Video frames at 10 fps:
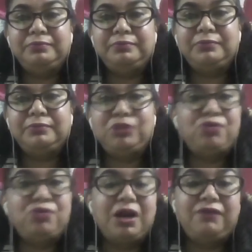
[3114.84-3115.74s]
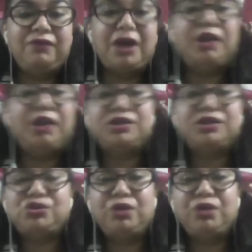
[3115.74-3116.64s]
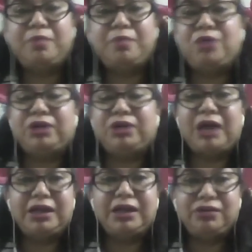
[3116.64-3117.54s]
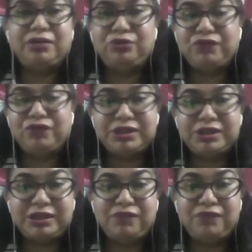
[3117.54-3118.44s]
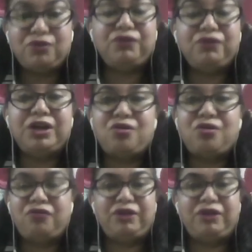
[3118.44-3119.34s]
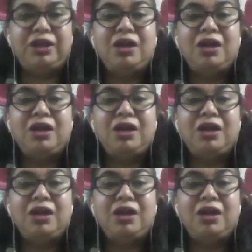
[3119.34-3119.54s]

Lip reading: you have understood about Acadia University, what we are offering,